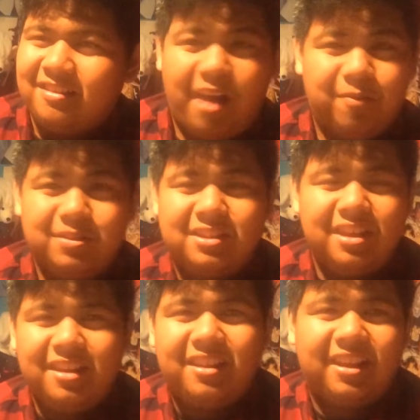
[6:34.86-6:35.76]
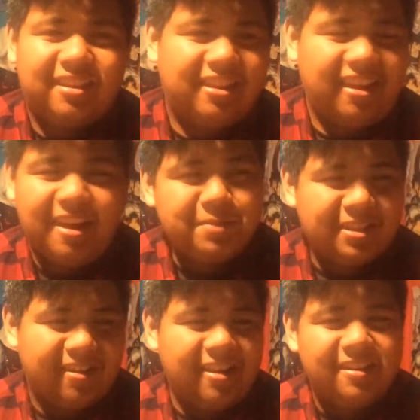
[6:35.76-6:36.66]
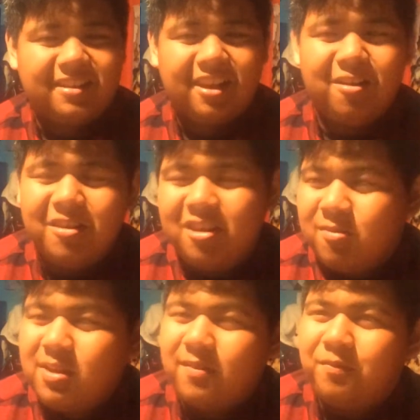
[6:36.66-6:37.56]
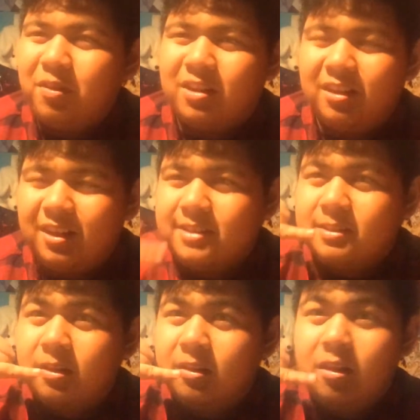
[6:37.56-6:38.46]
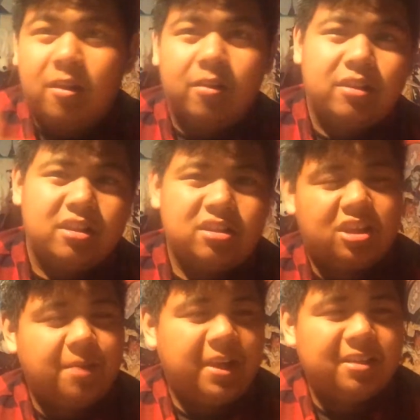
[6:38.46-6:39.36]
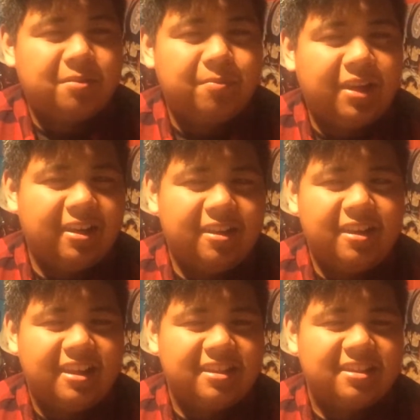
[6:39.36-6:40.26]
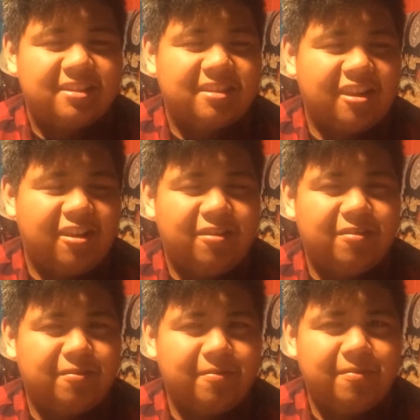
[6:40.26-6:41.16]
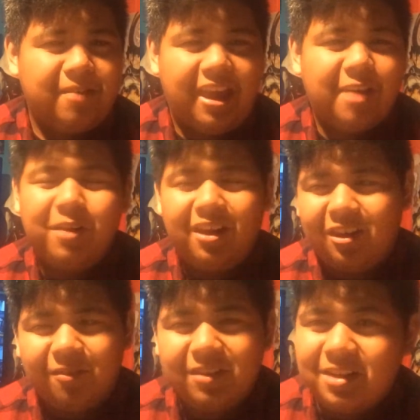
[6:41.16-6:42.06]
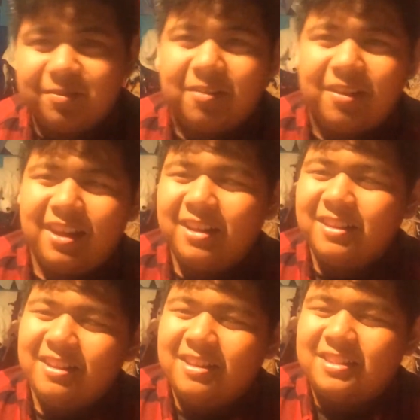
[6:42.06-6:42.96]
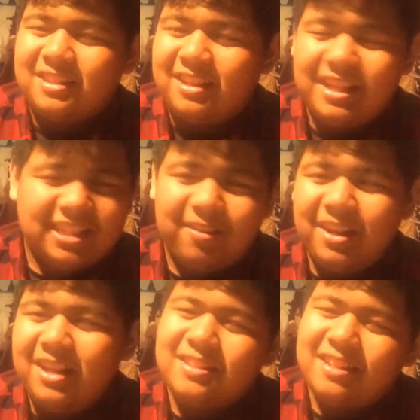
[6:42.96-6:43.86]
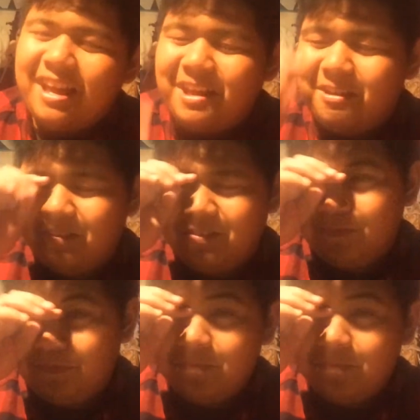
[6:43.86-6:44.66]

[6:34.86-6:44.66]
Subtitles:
that was it. Like, the episode ended. It's like, oh, we have a phone call, guys. This ship has been branded as, AWOL or whatever, right? So that's how it ends. And now,